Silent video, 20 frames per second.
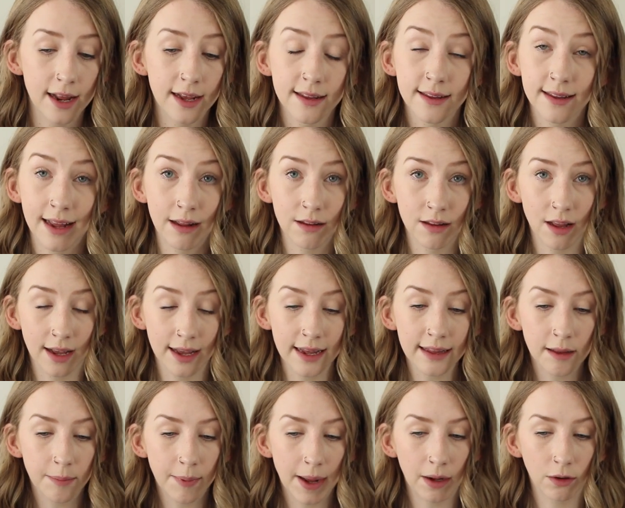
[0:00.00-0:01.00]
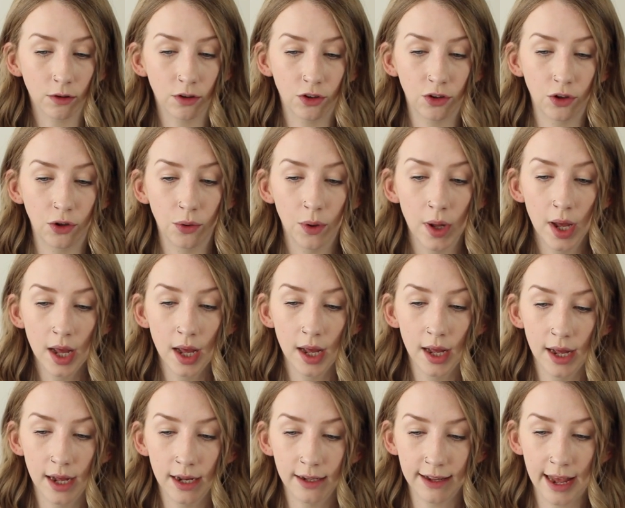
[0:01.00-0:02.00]
and it sounds like it's about to
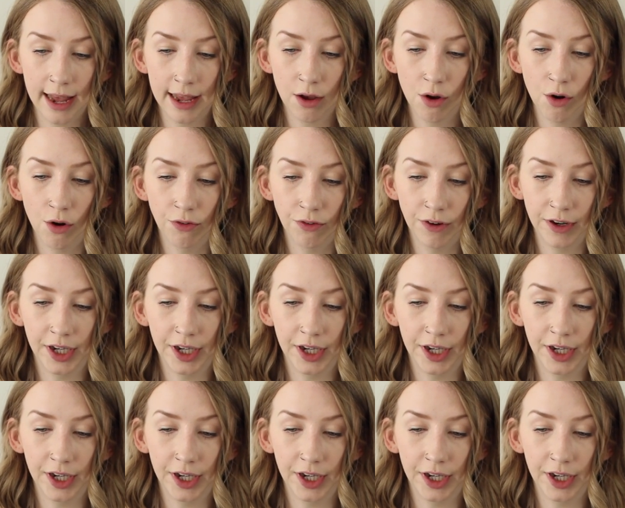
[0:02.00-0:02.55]
take off,